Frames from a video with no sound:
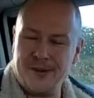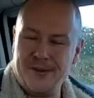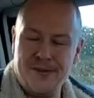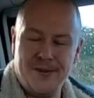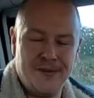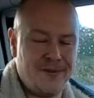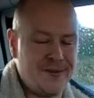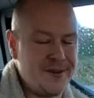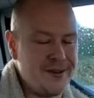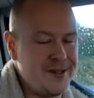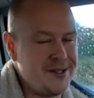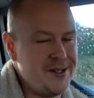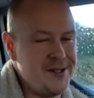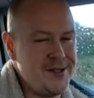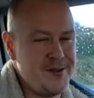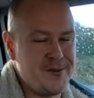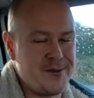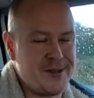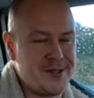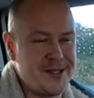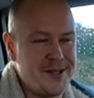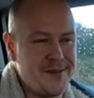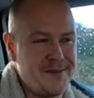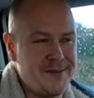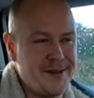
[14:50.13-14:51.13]
don't think
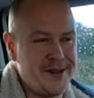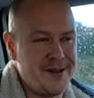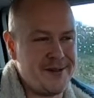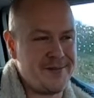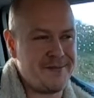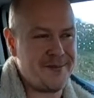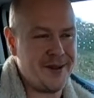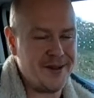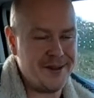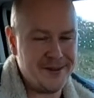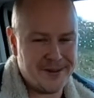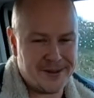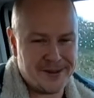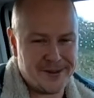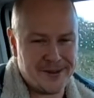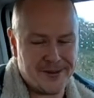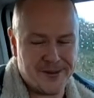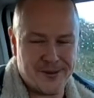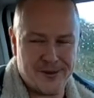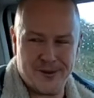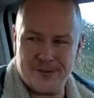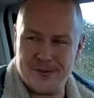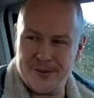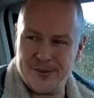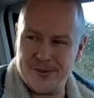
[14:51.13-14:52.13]
these were typically built on
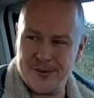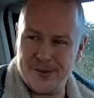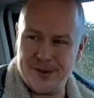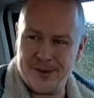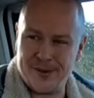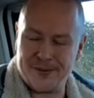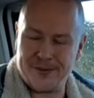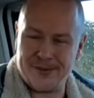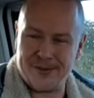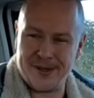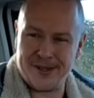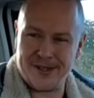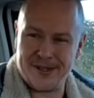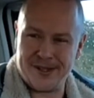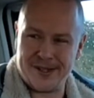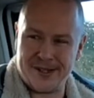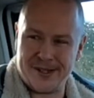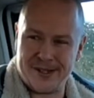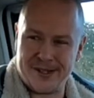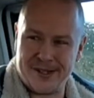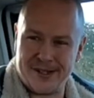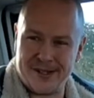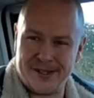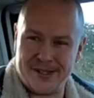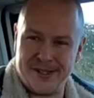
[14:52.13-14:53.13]
a Roman
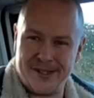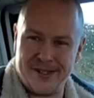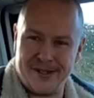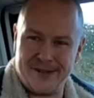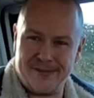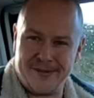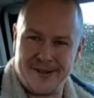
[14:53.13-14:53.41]
workbench.